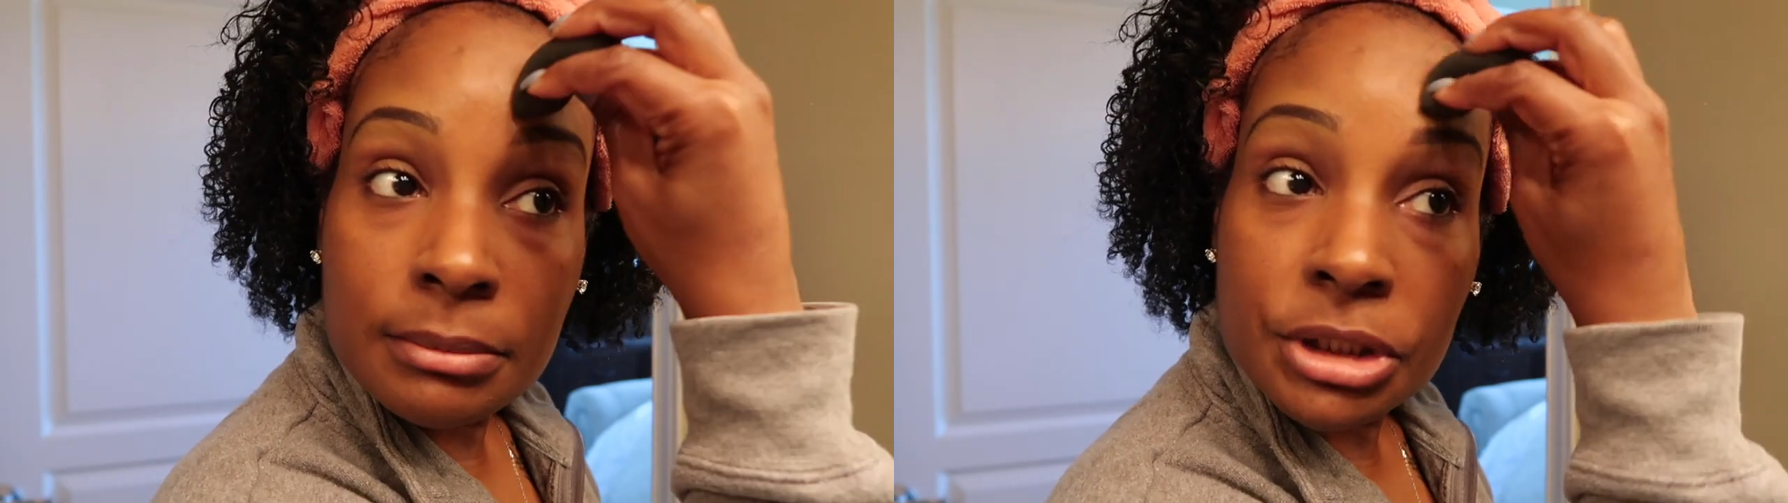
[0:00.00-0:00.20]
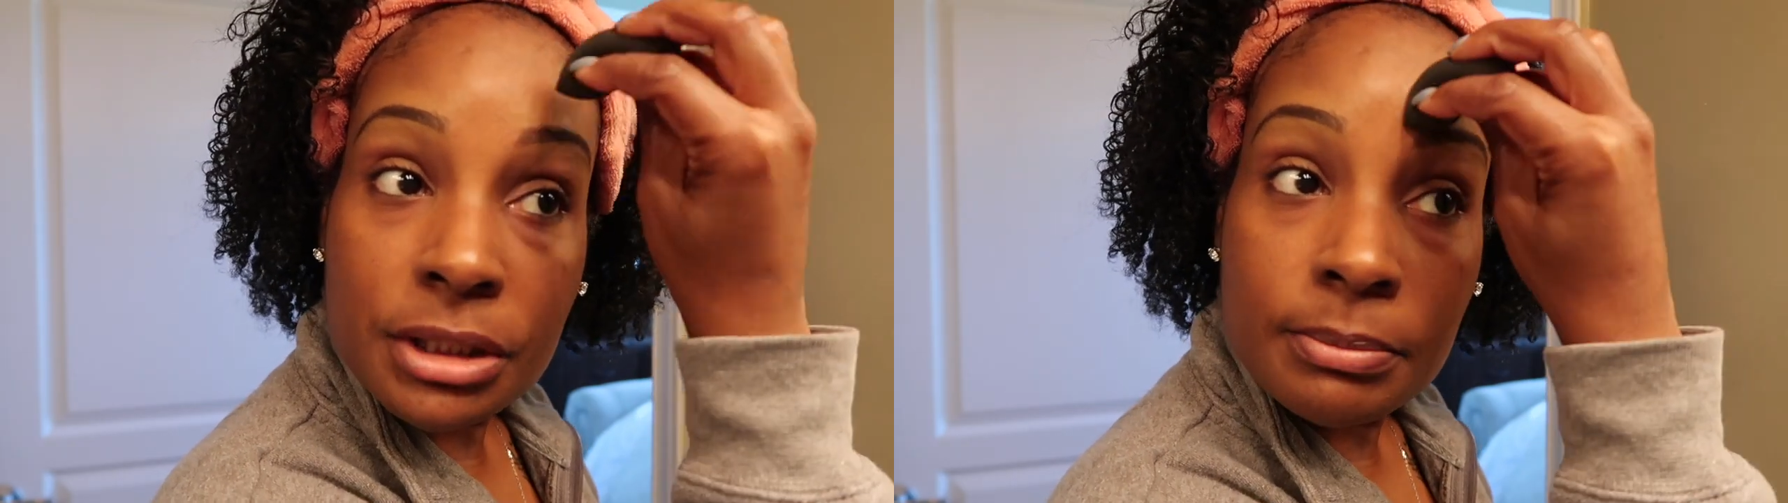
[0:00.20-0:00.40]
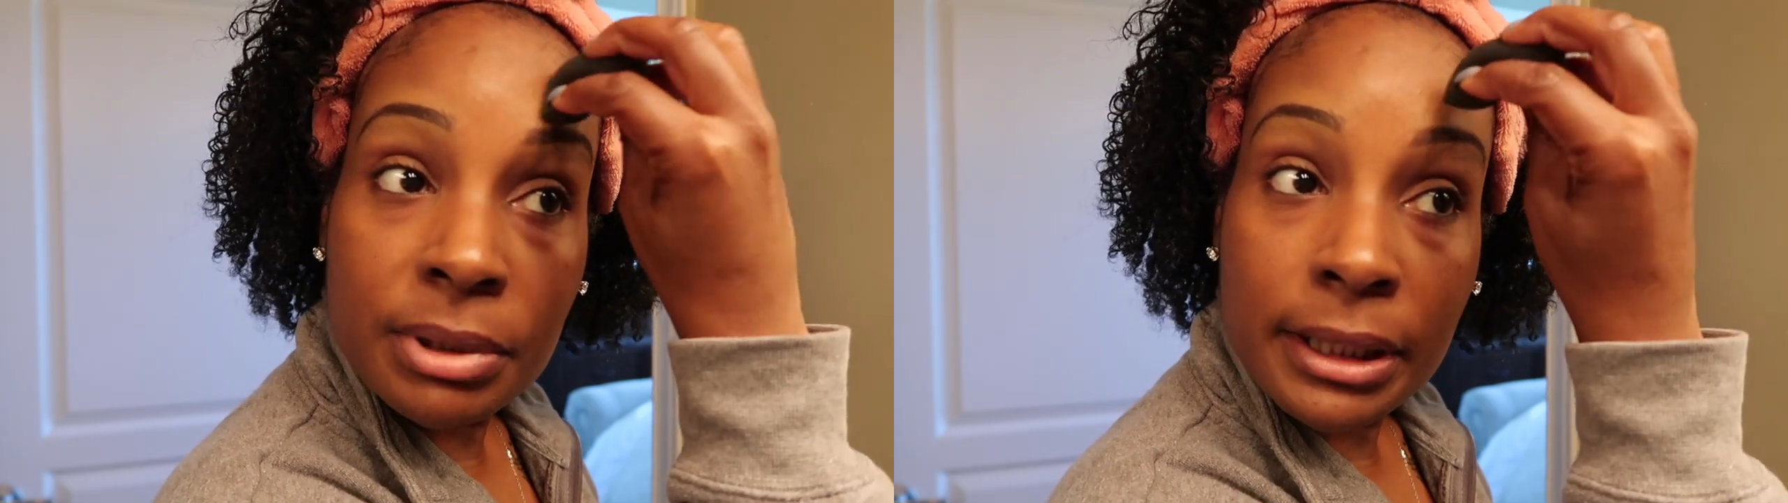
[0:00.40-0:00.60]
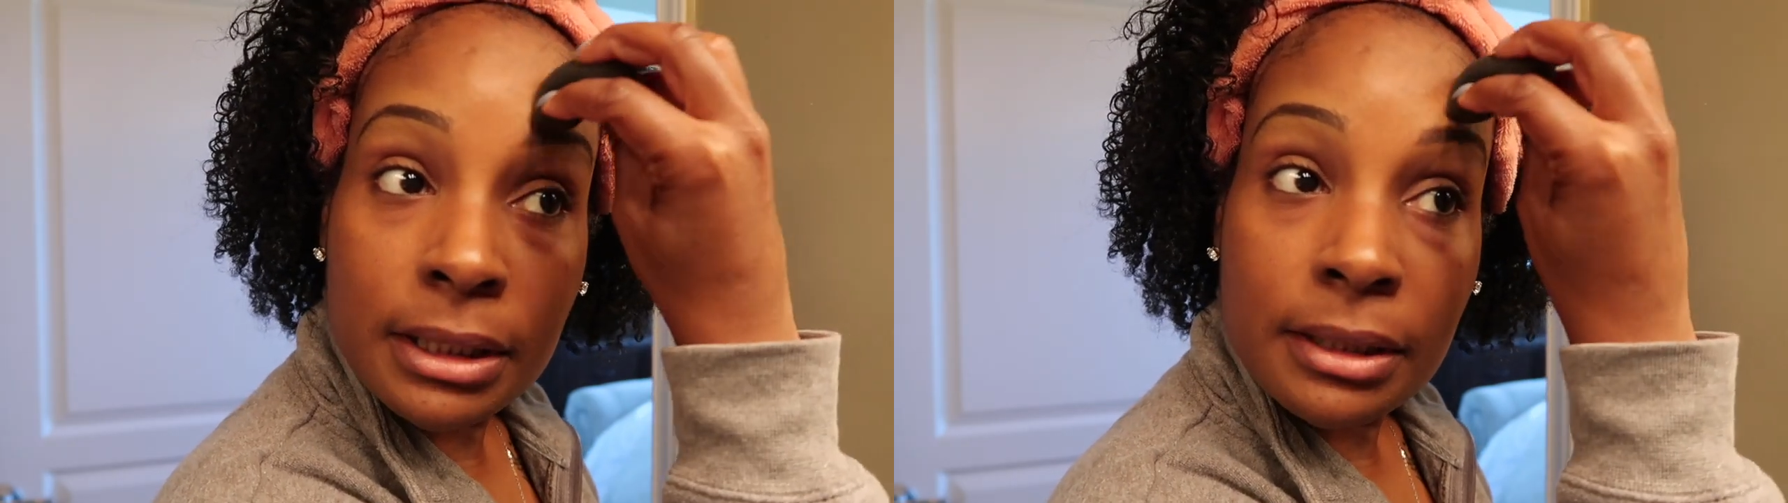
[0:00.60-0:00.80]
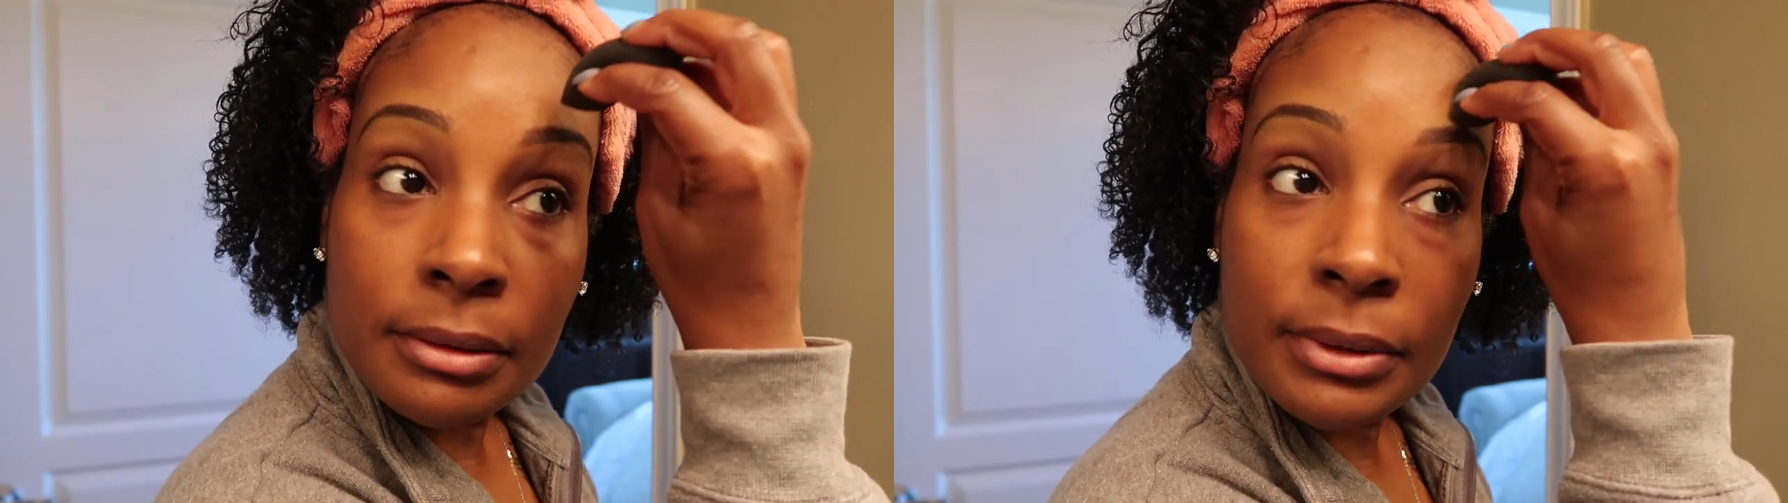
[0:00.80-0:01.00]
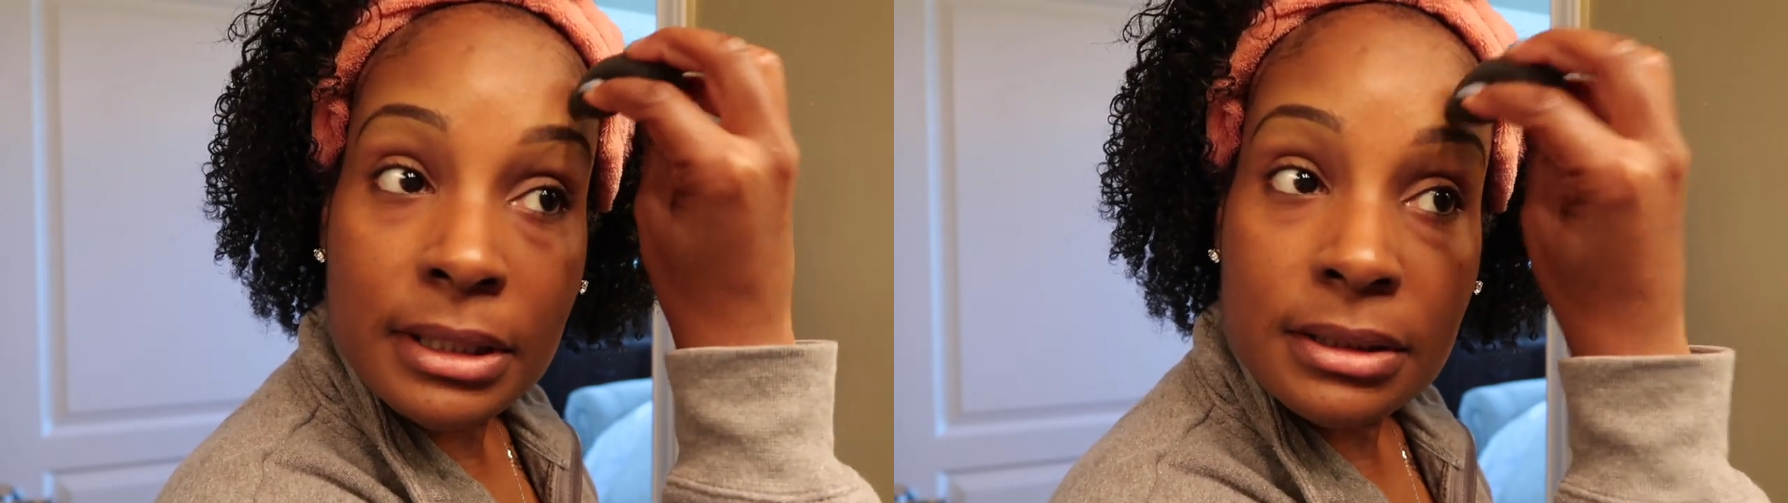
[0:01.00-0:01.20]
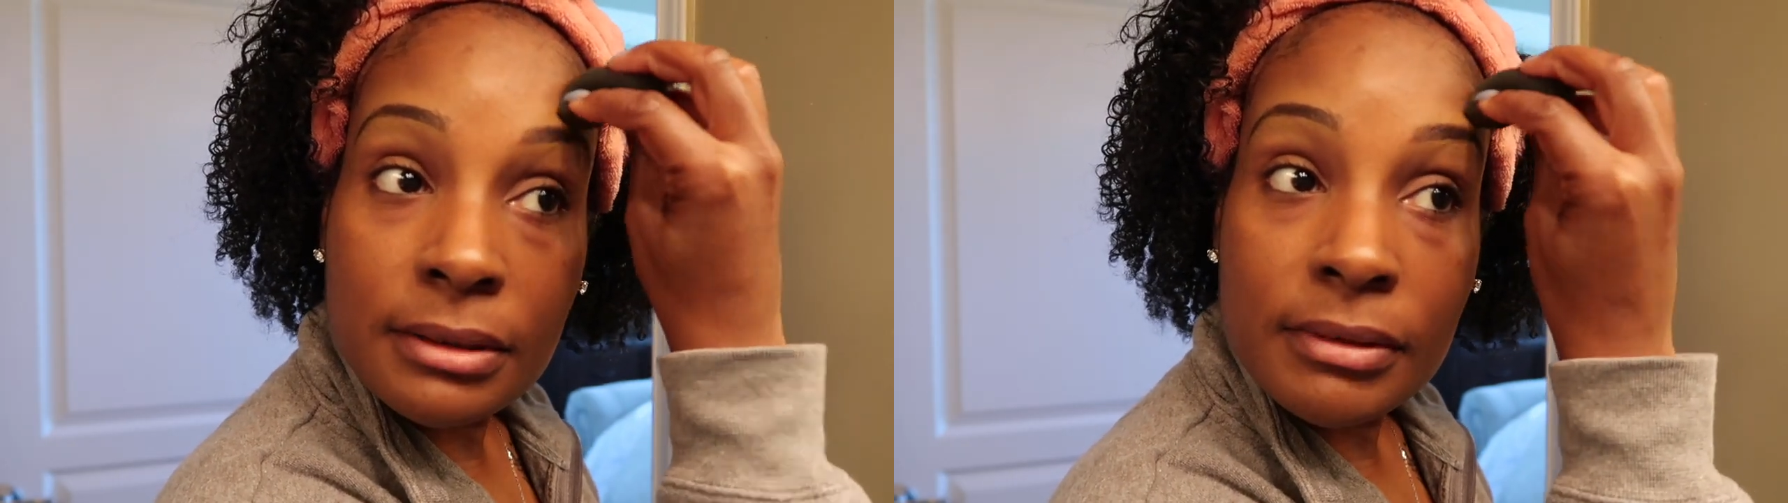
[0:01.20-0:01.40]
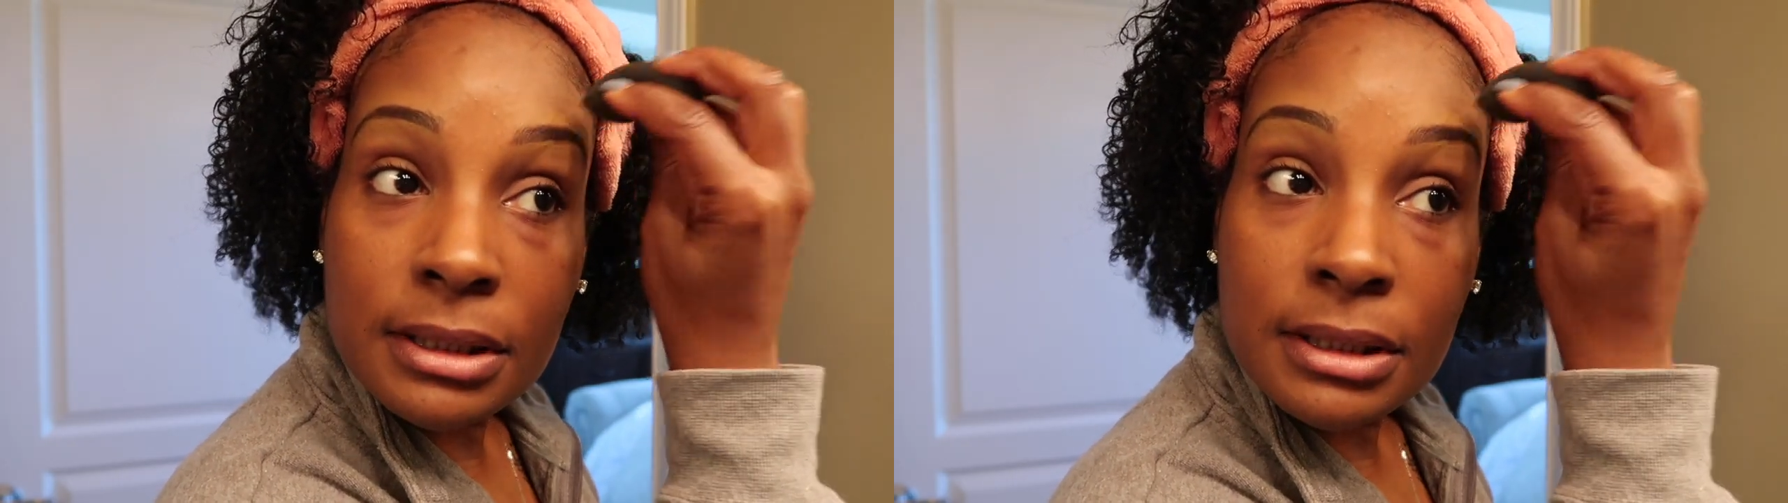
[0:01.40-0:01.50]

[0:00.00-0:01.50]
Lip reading: I'm just blending the rest of